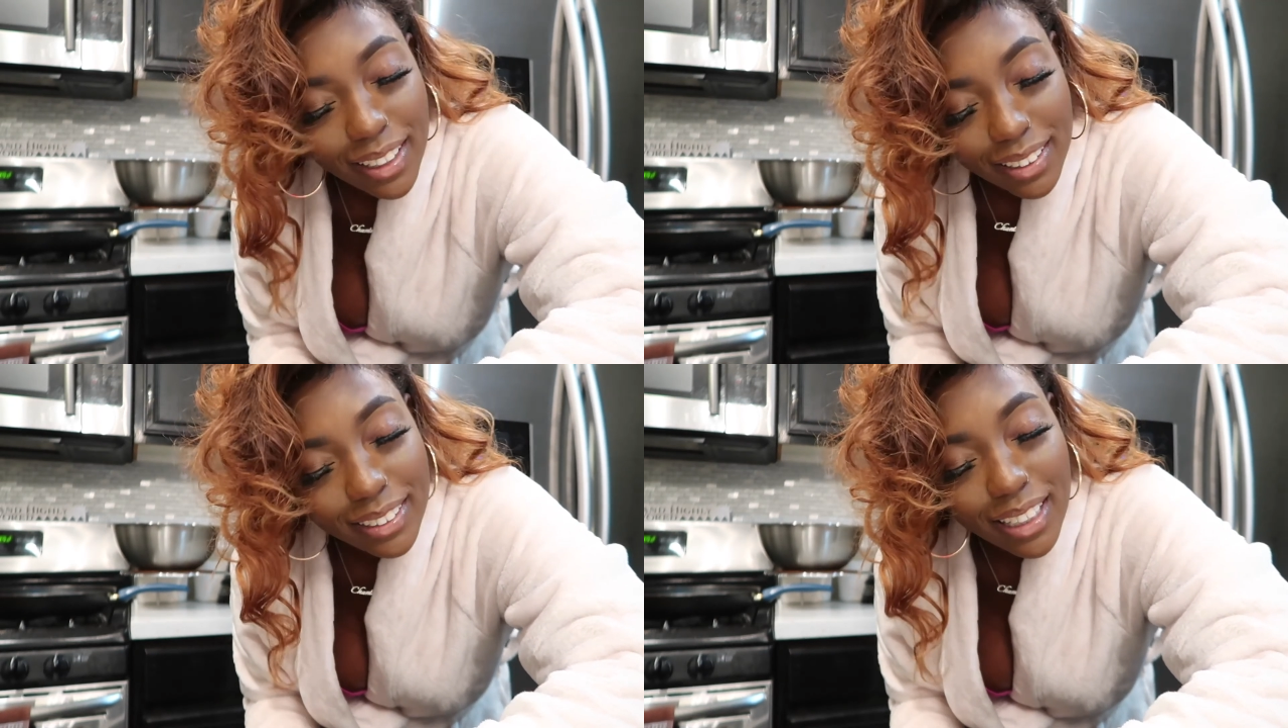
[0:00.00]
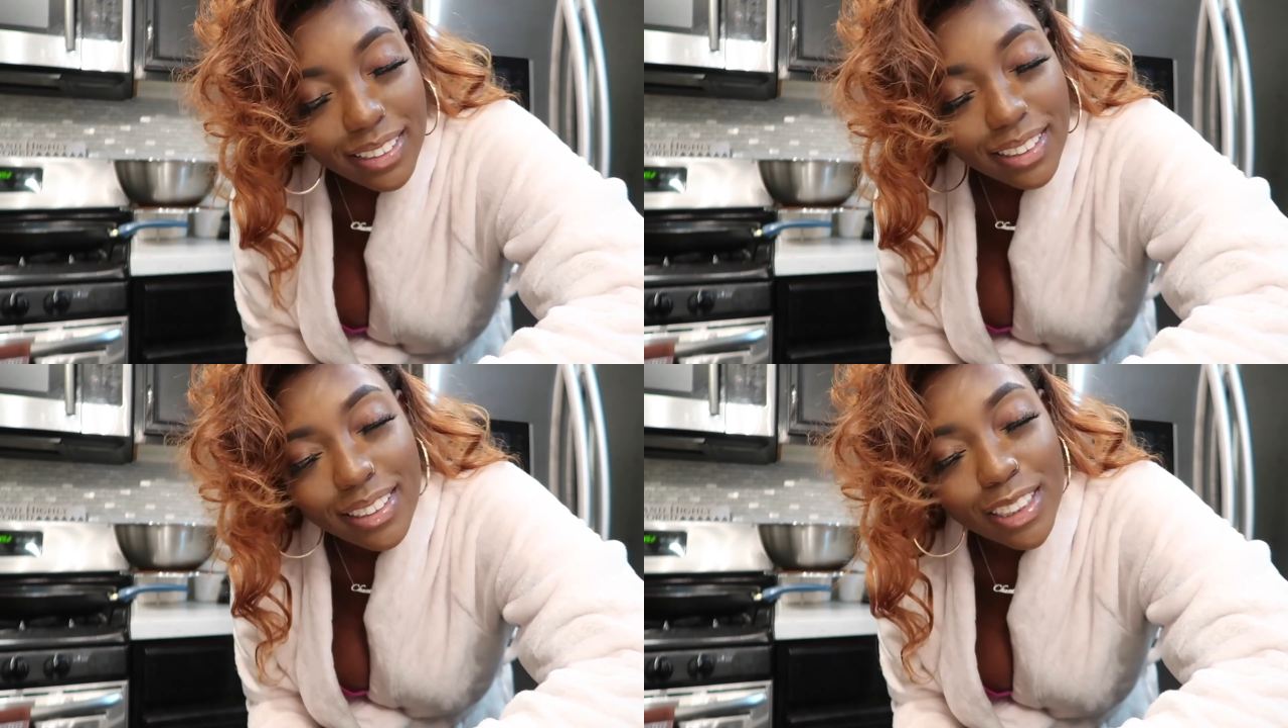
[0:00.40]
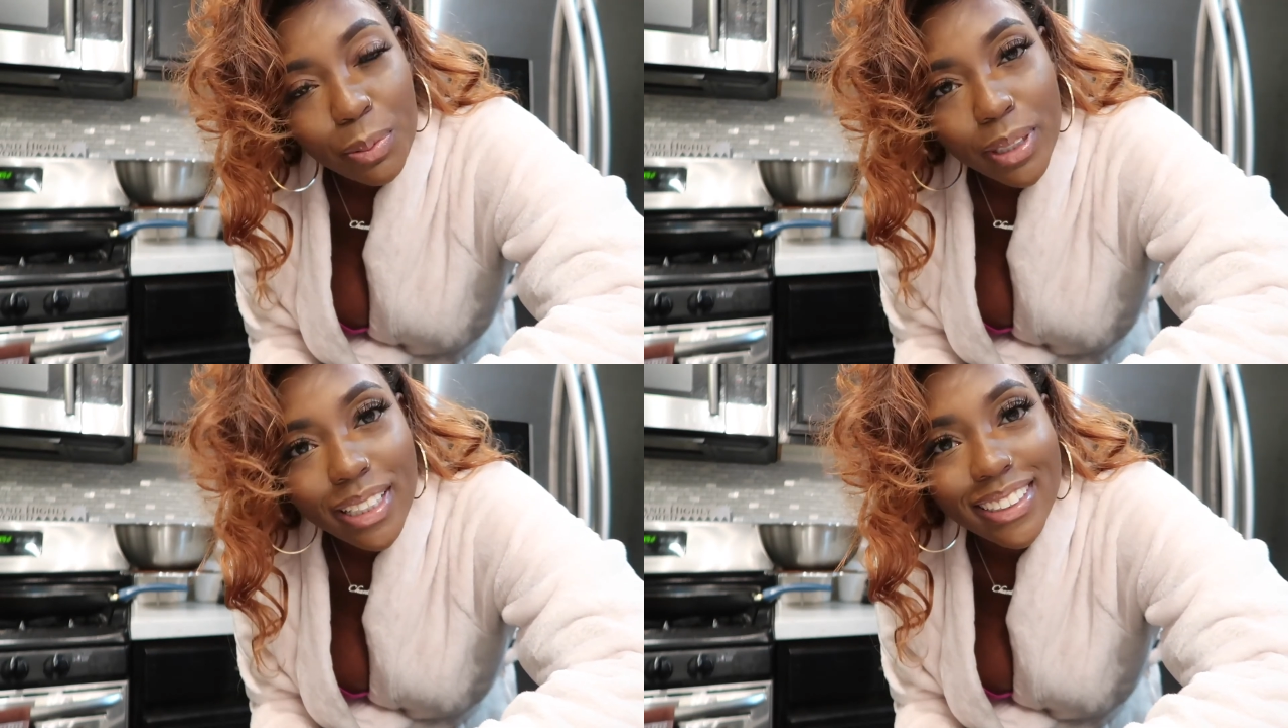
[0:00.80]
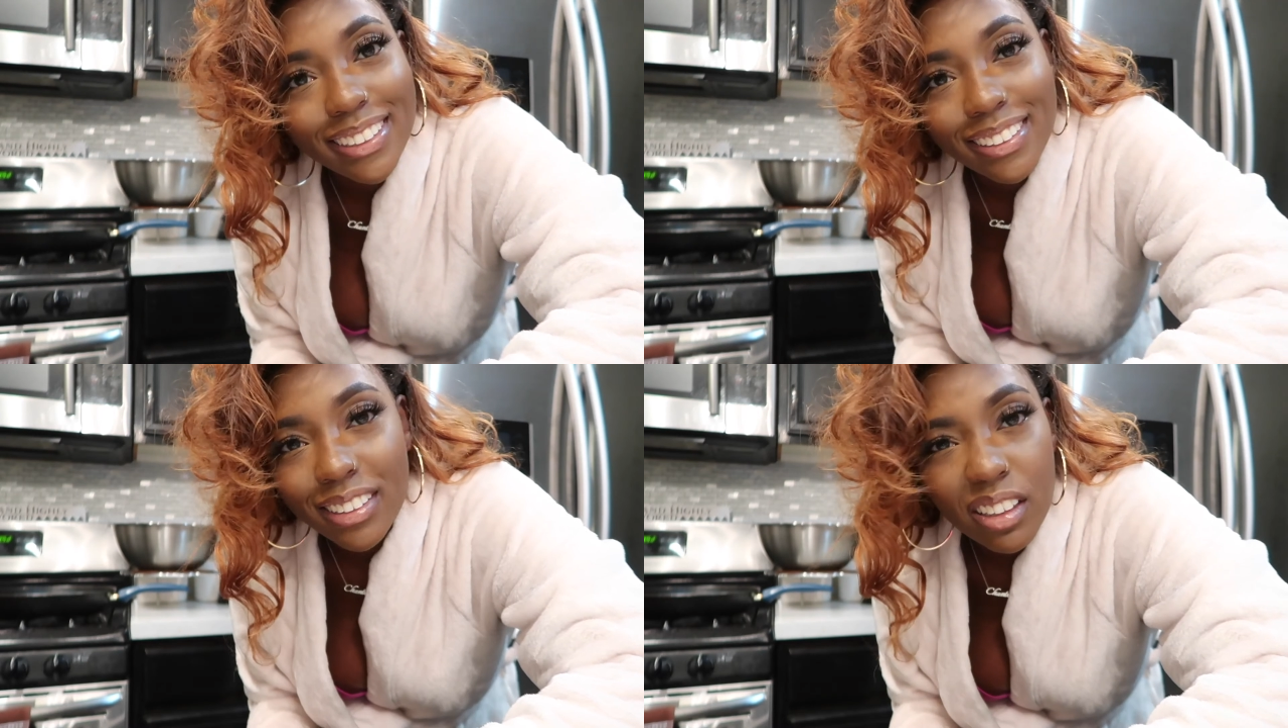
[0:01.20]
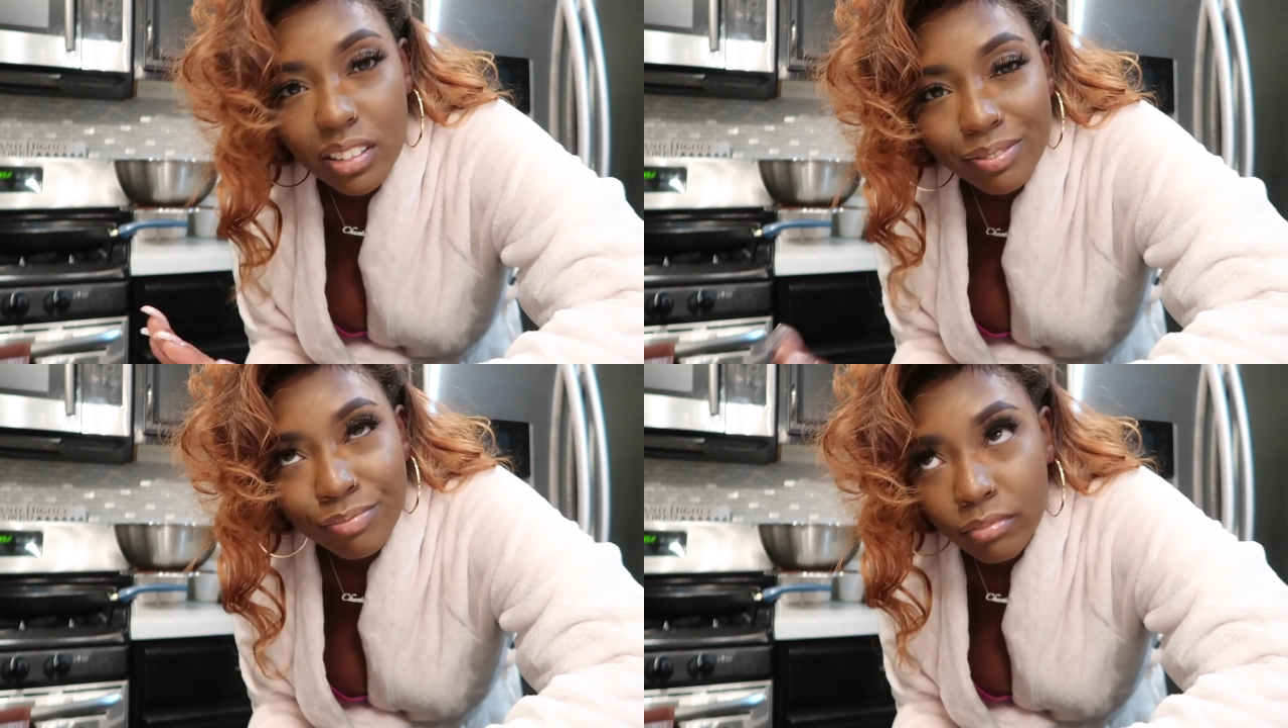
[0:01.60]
this actually looks pretty decent. So